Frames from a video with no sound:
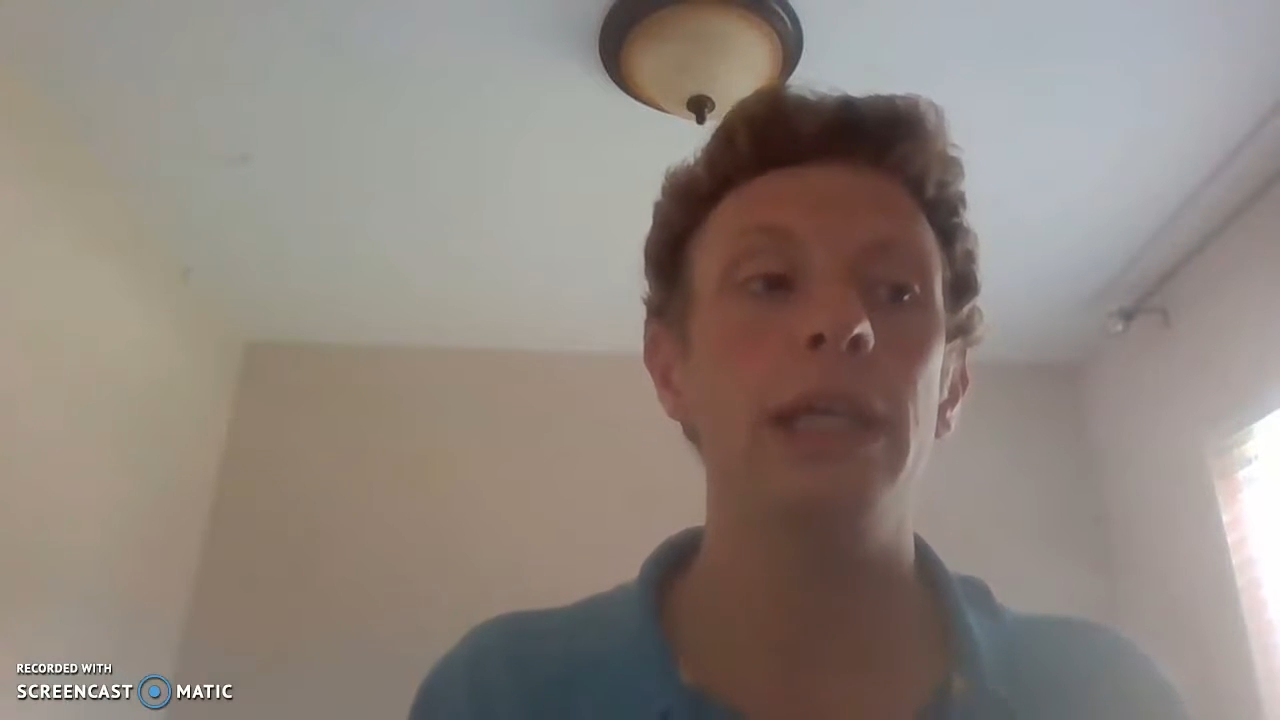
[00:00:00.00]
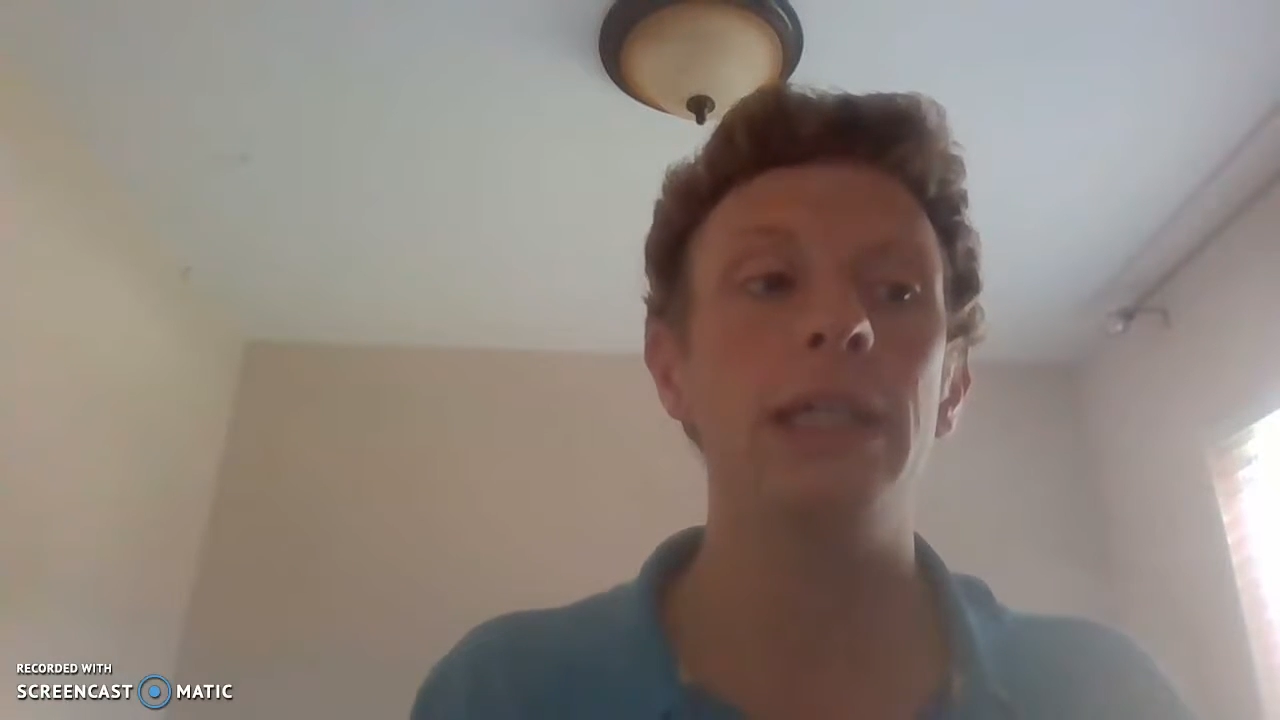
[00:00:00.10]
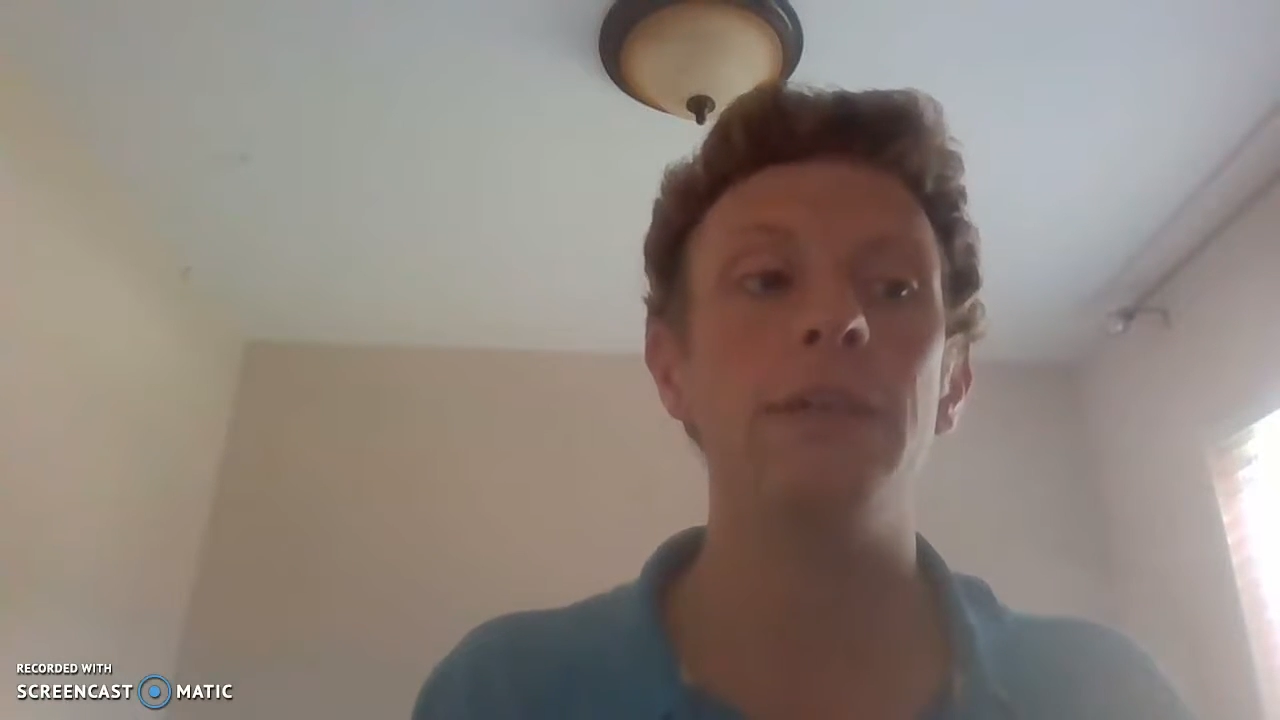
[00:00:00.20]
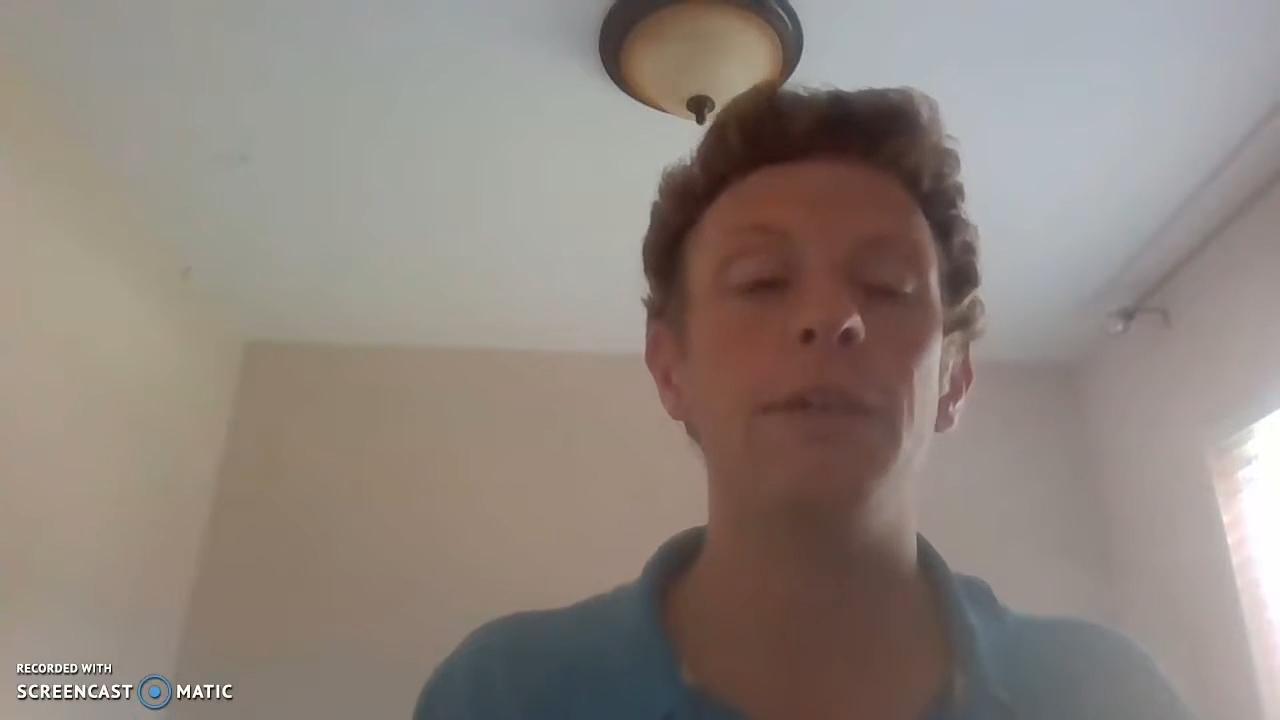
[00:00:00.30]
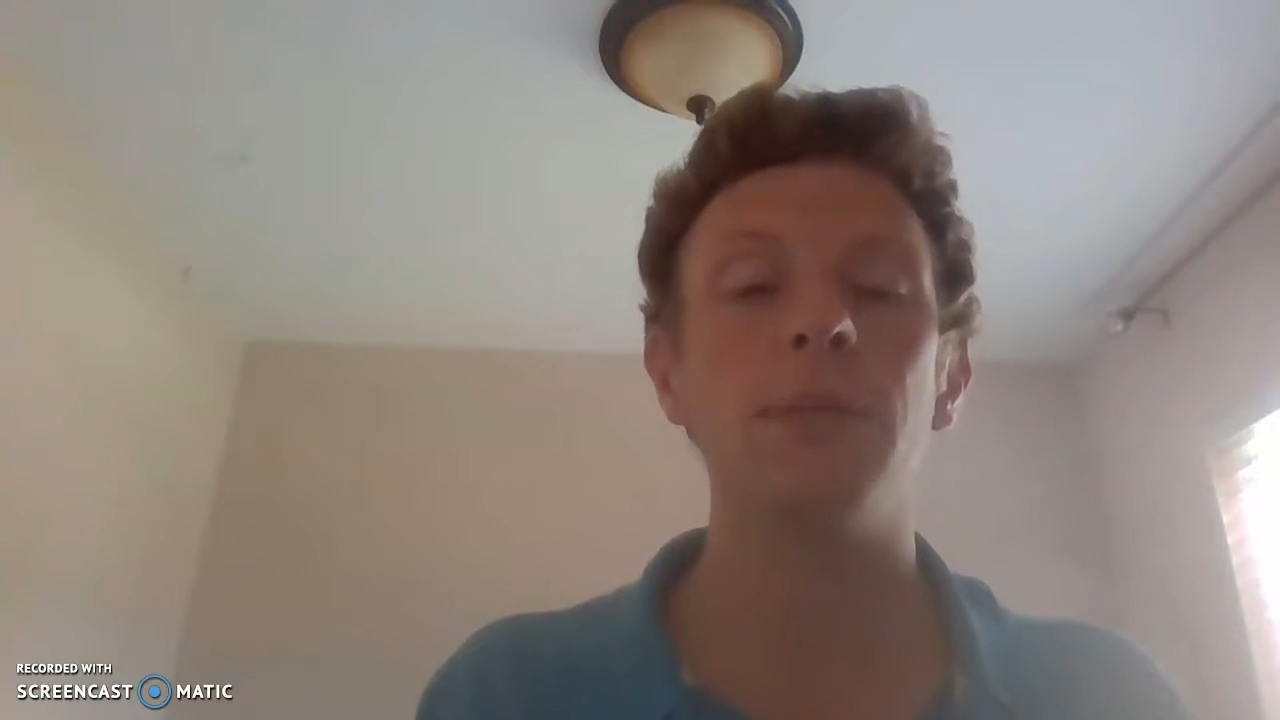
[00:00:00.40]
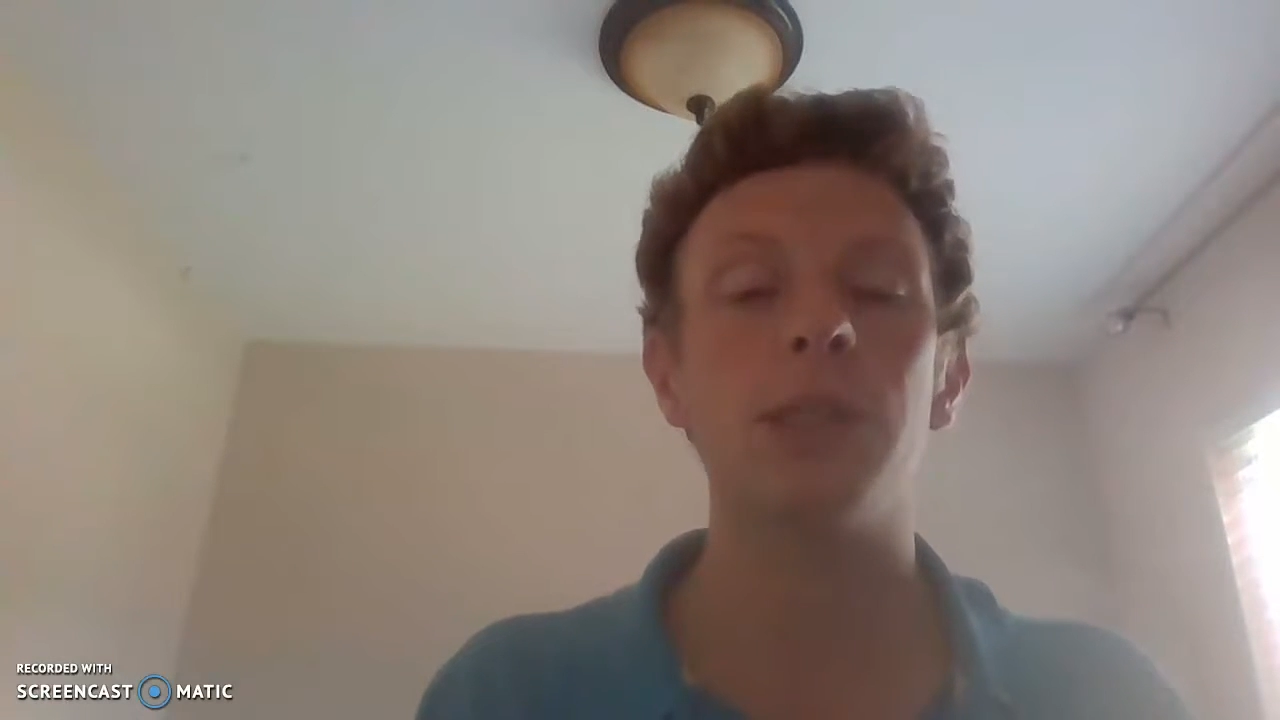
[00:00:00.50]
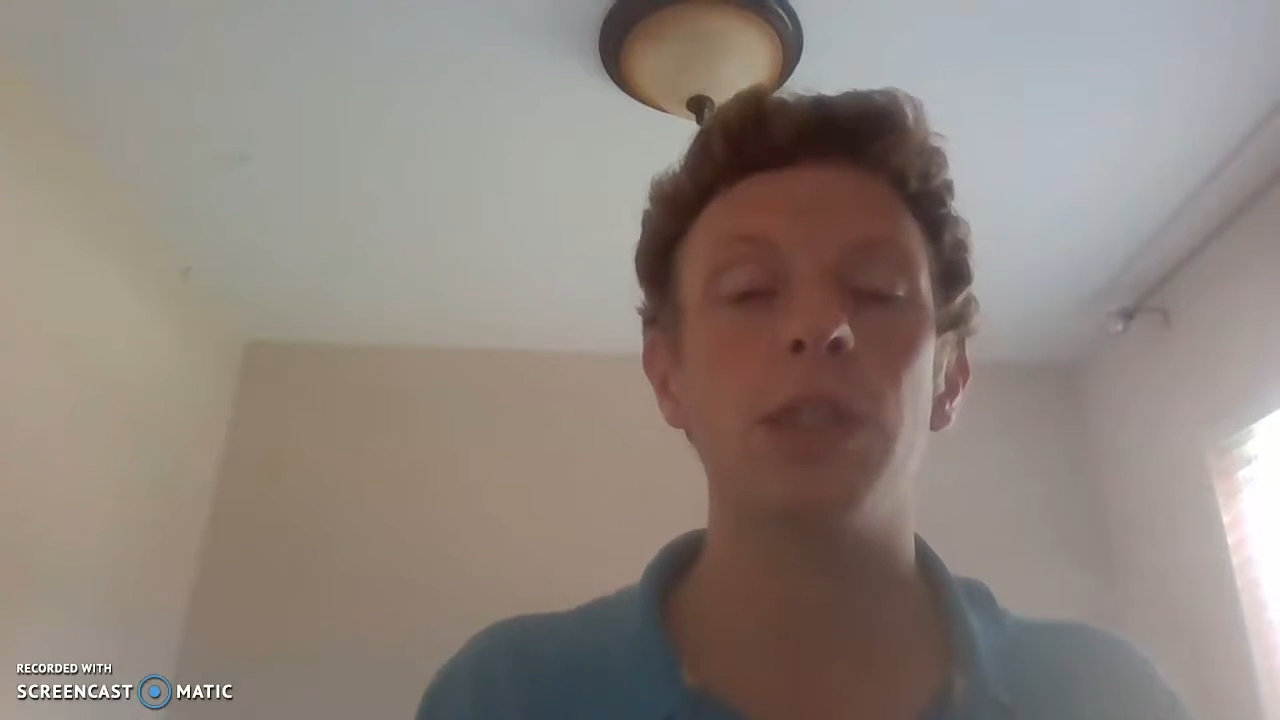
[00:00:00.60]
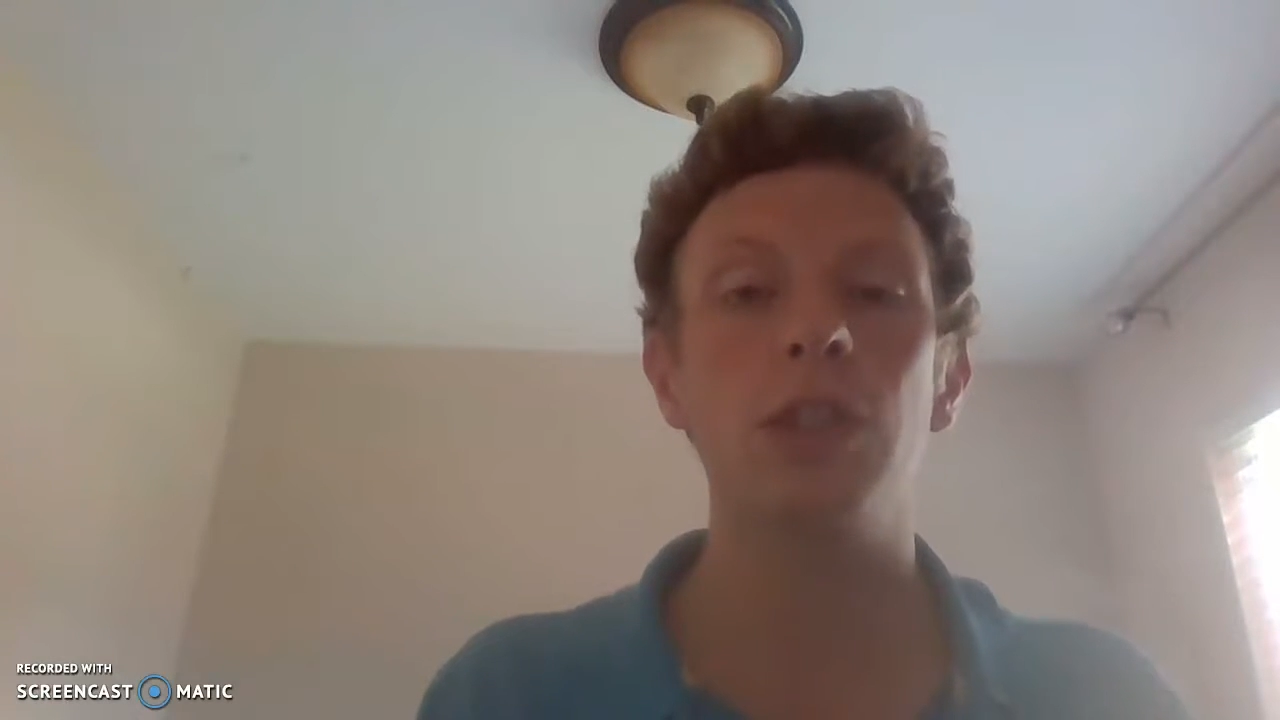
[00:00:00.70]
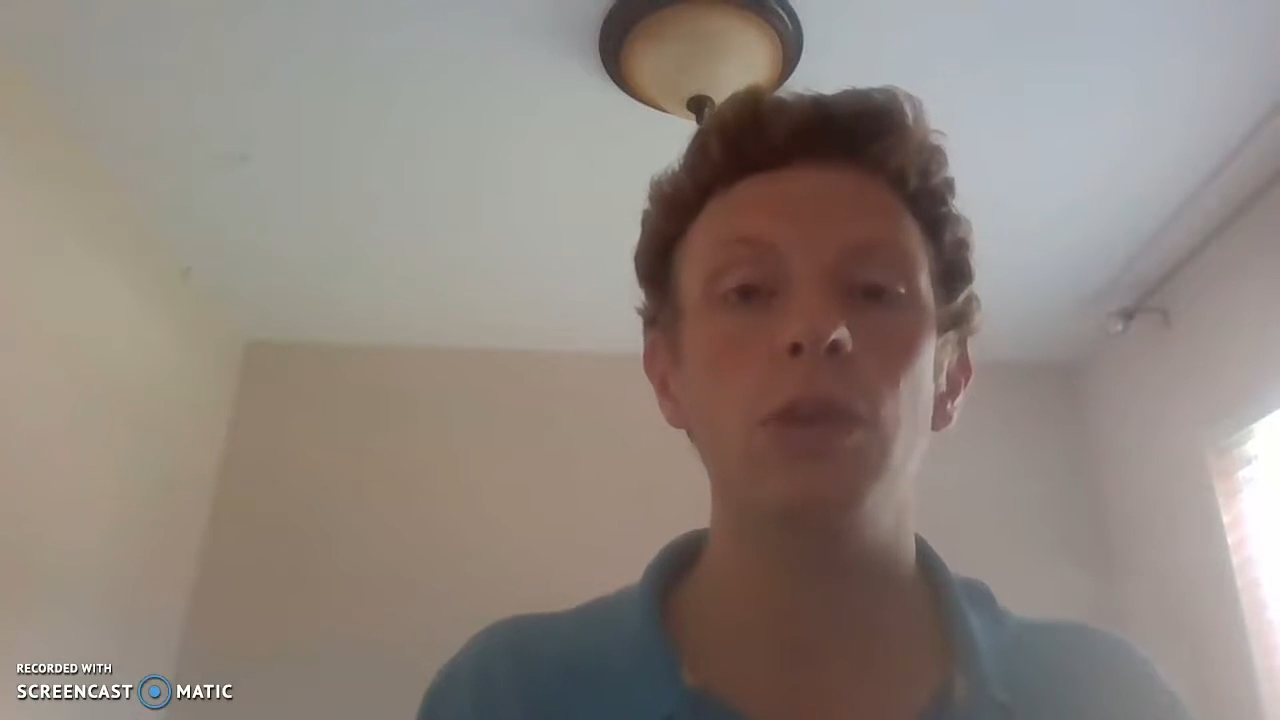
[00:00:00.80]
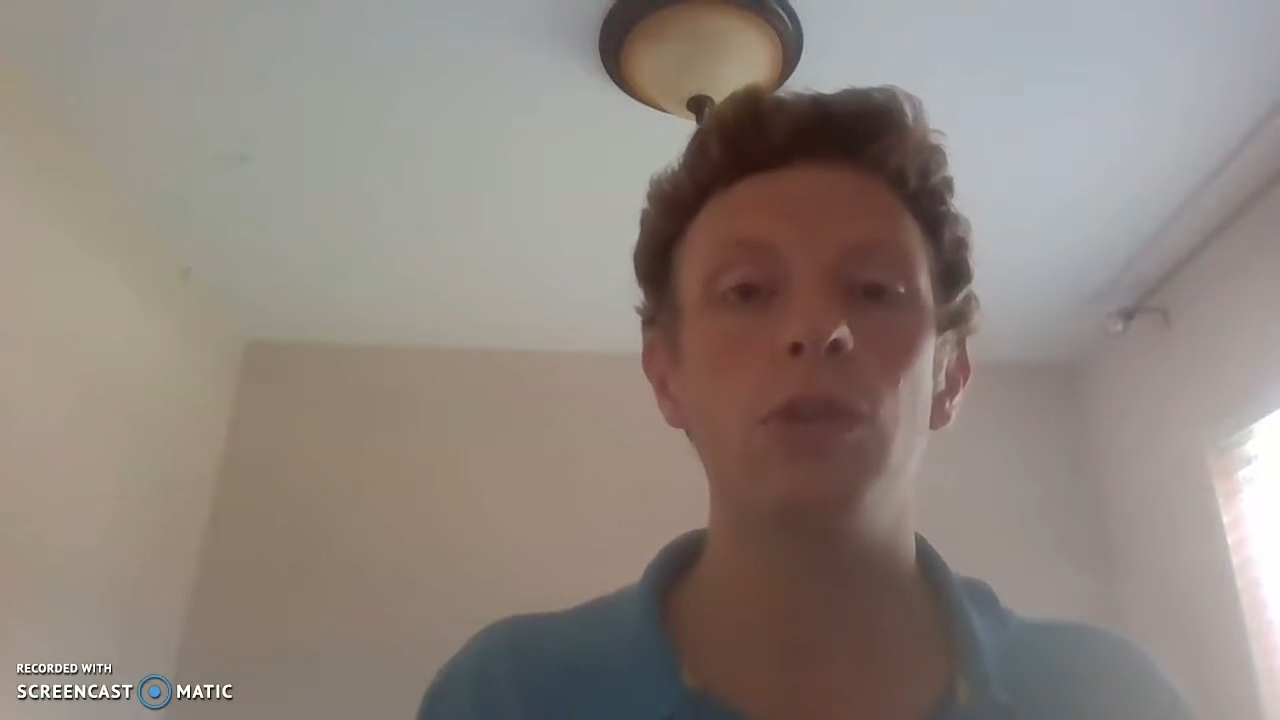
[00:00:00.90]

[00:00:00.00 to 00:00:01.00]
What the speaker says: he develops a new